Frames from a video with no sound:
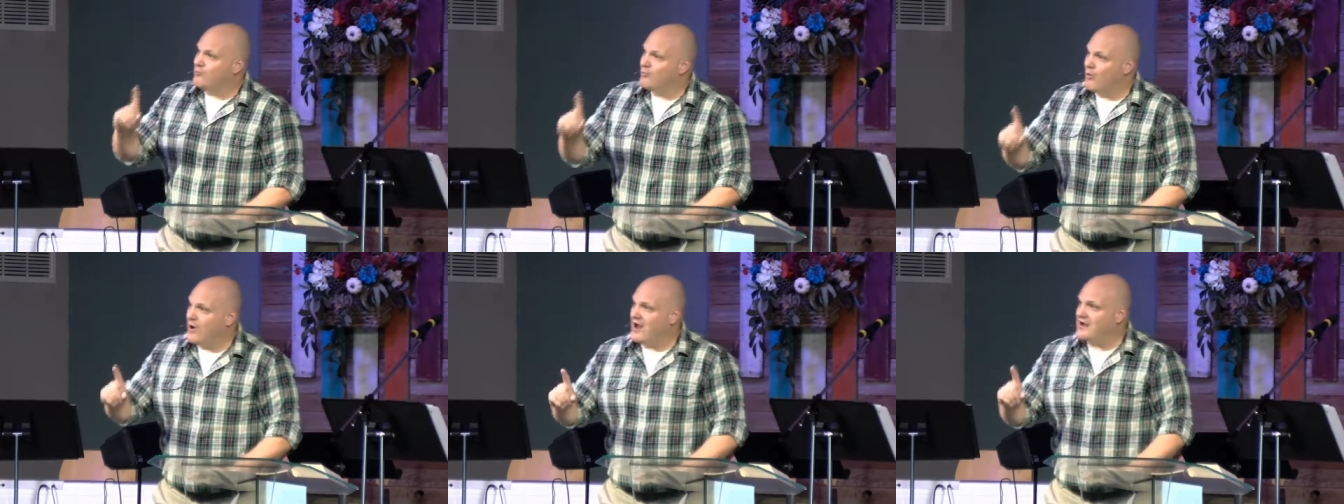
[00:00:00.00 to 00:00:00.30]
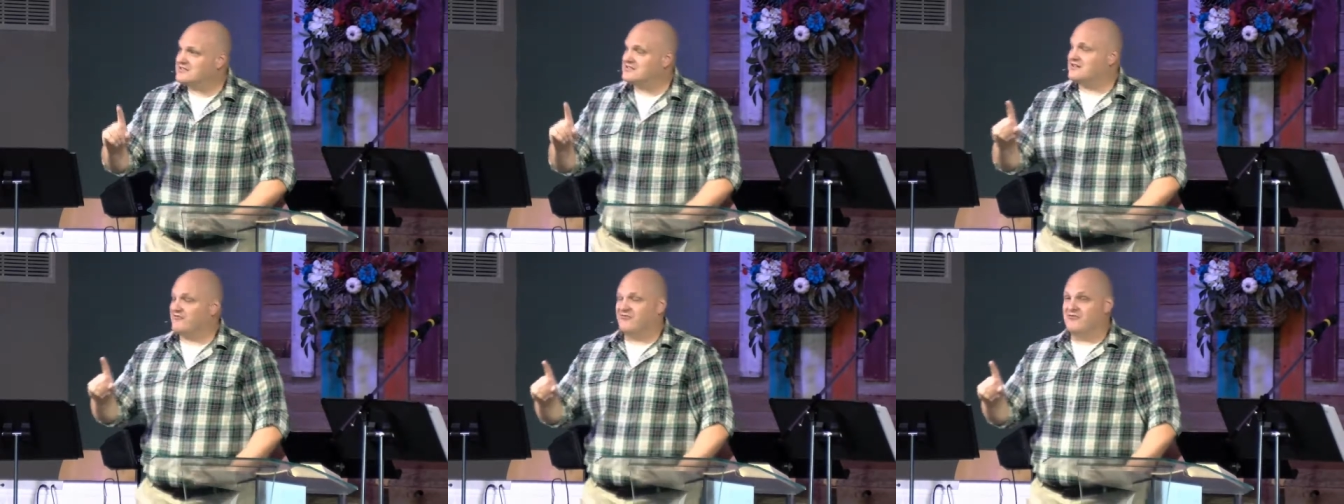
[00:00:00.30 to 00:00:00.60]

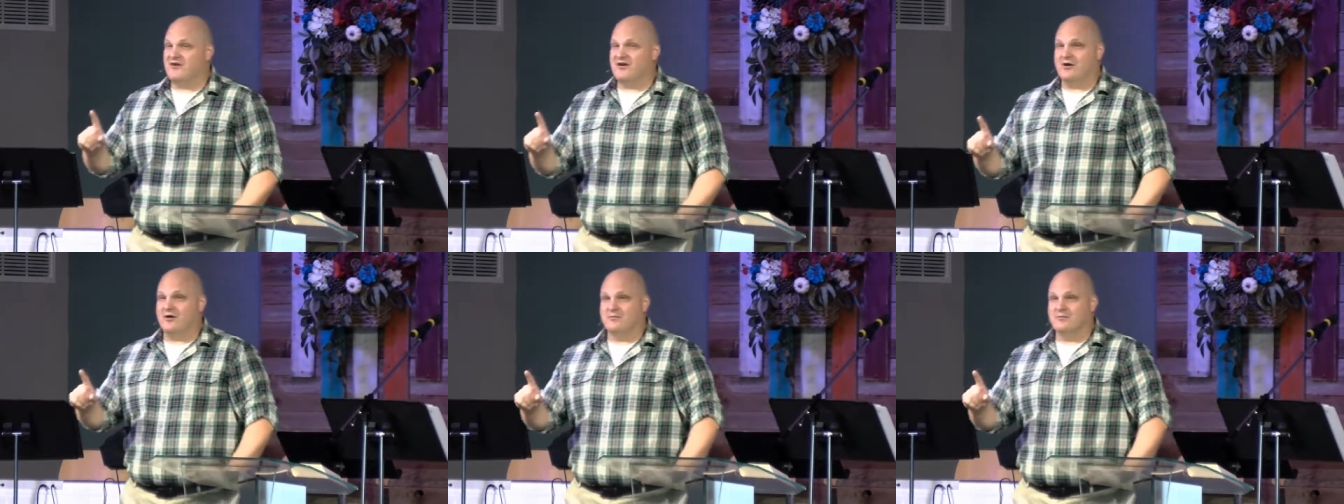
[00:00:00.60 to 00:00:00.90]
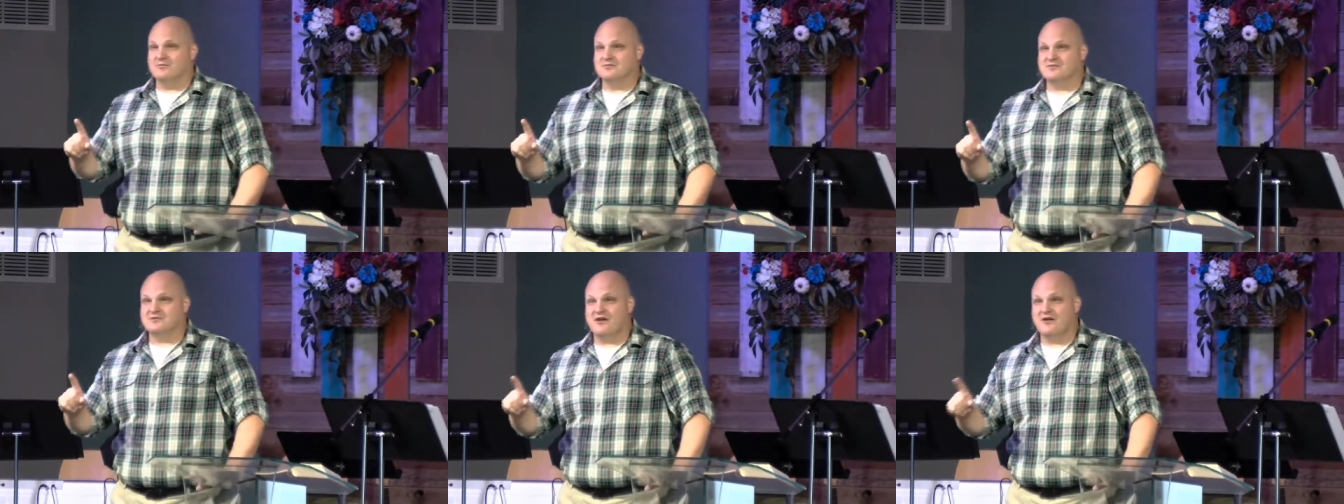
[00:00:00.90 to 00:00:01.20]
watched the
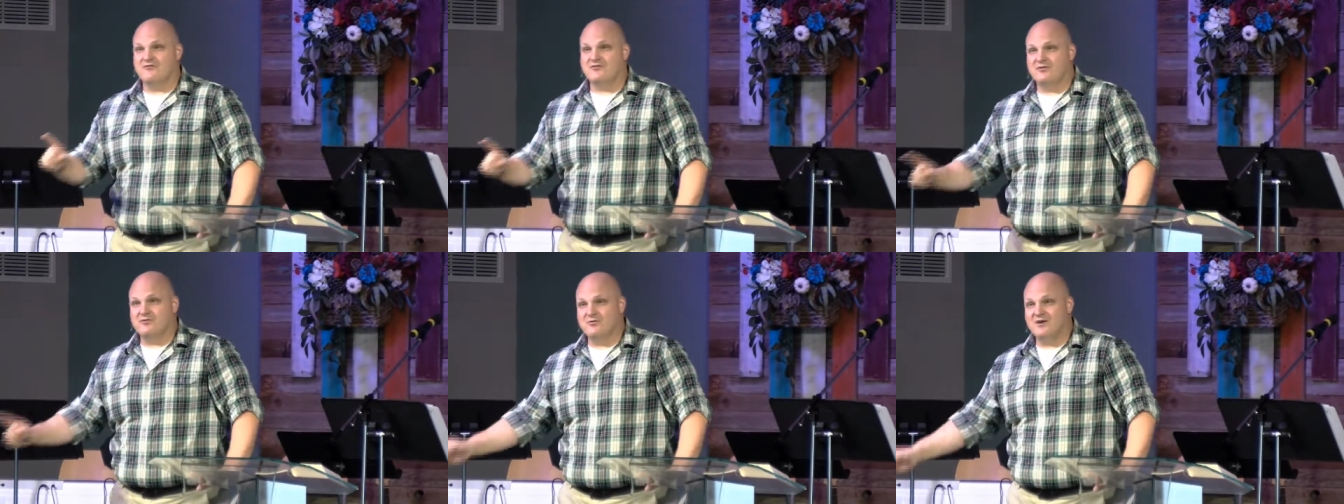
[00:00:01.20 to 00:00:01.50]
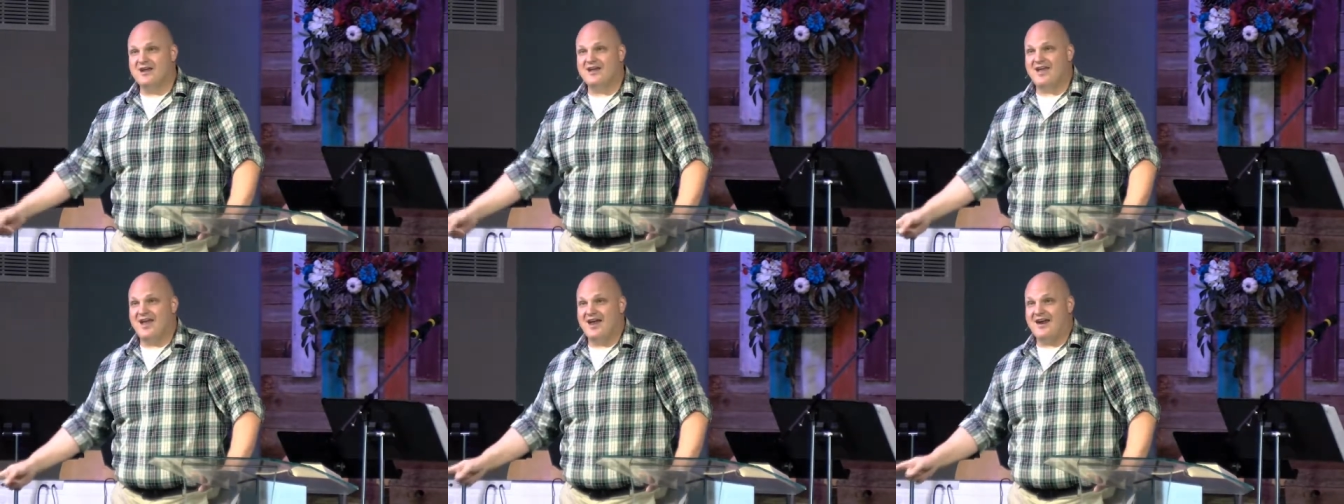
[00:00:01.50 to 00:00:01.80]
films of
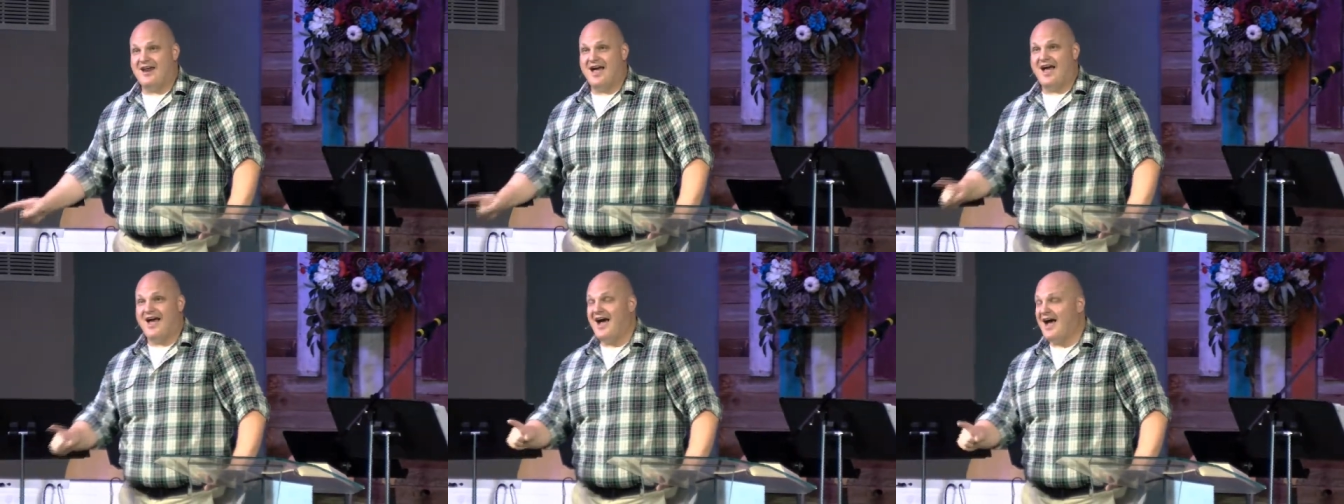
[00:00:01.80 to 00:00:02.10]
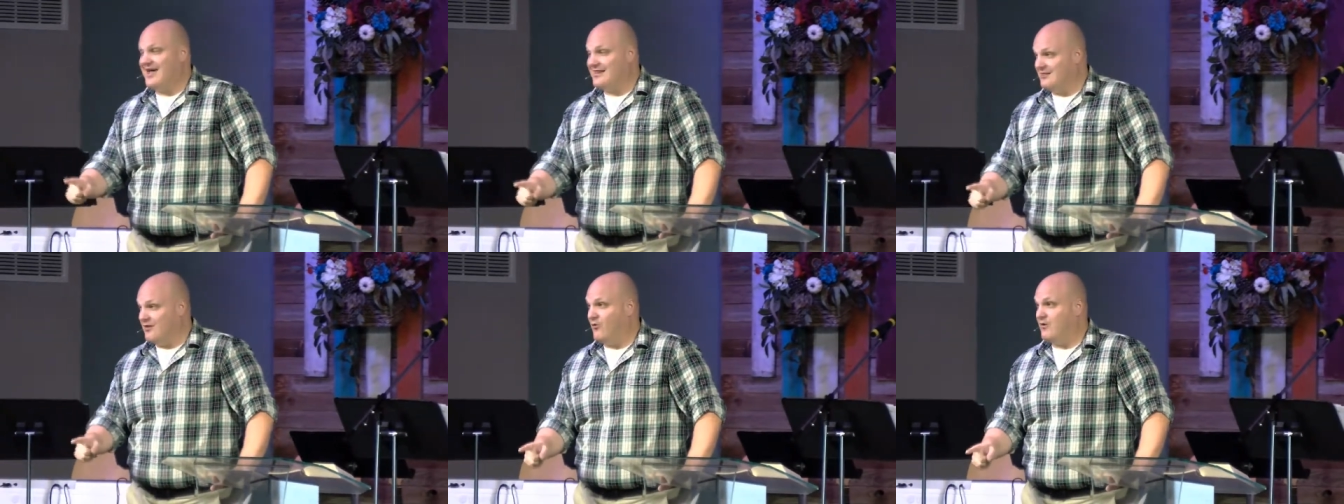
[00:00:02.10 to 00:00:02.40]
Enrique and I high
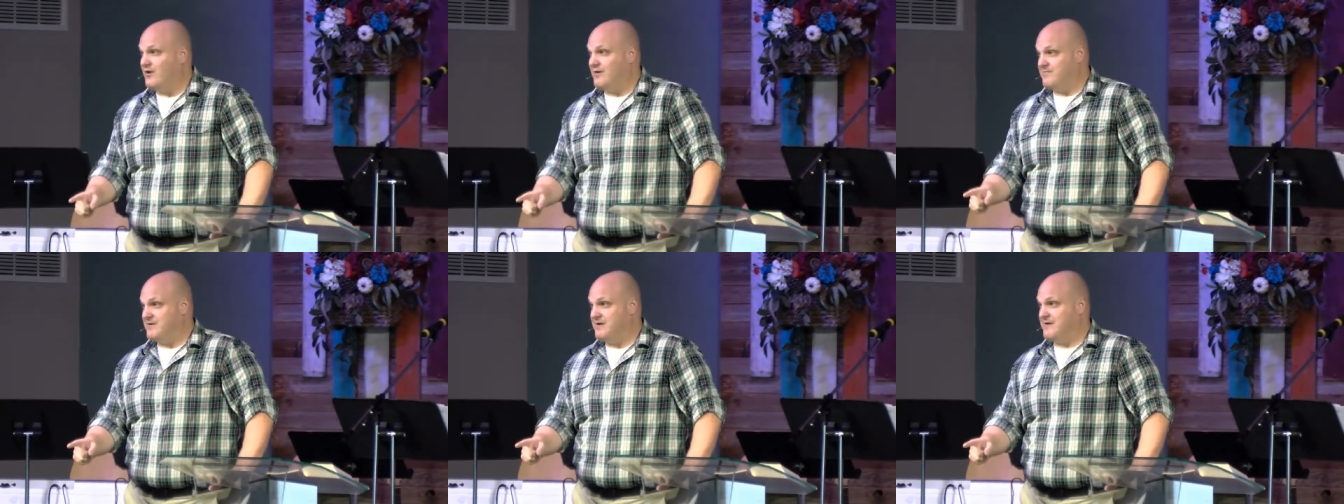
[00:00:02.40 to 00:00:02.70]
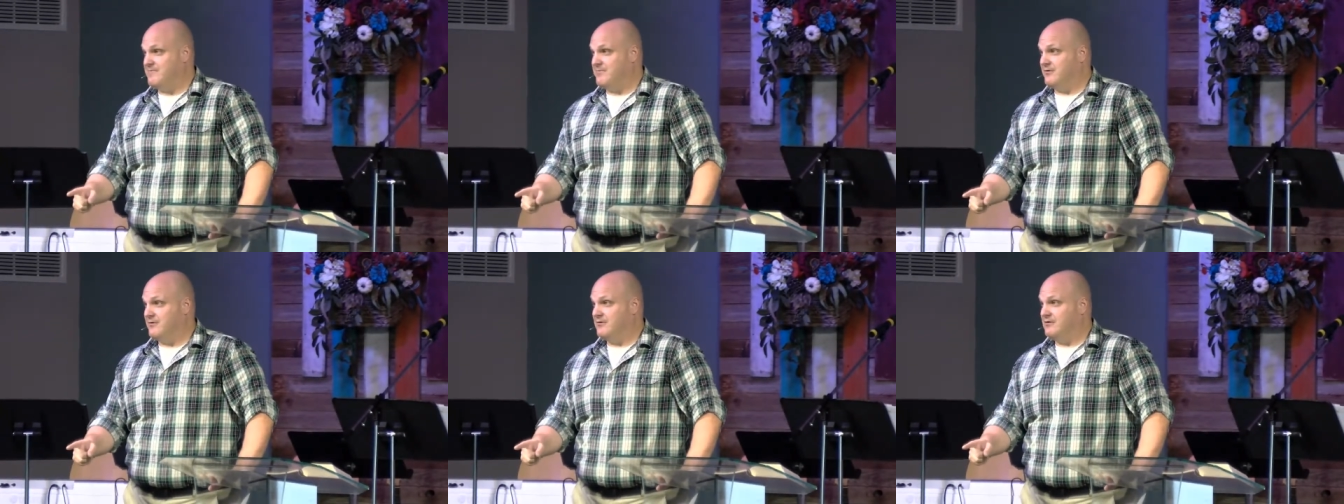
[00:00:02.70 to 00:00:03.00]
lowing
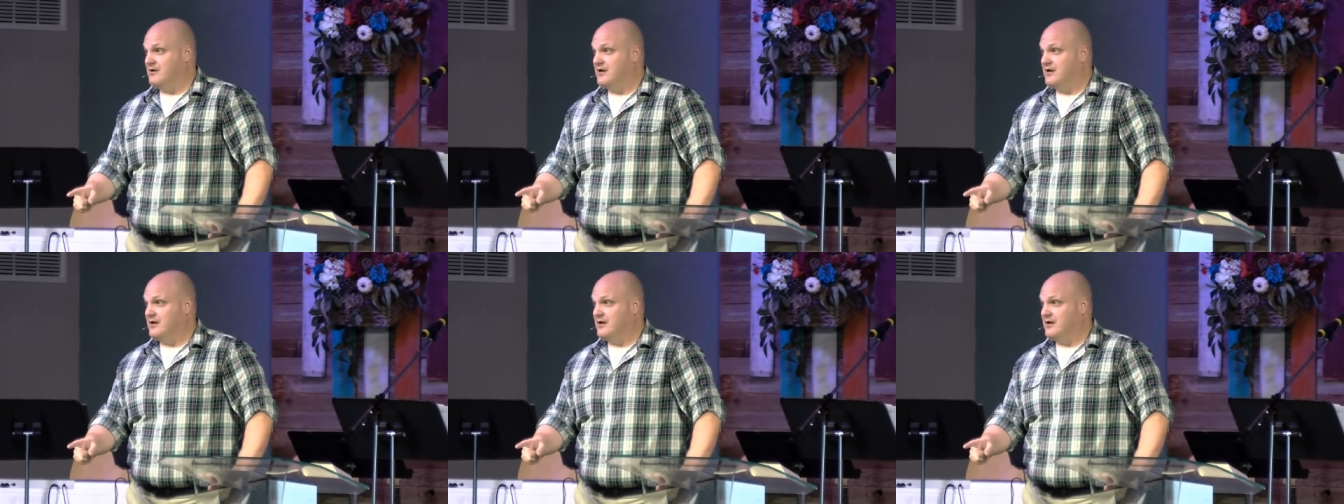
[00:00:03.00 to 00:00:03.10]
people,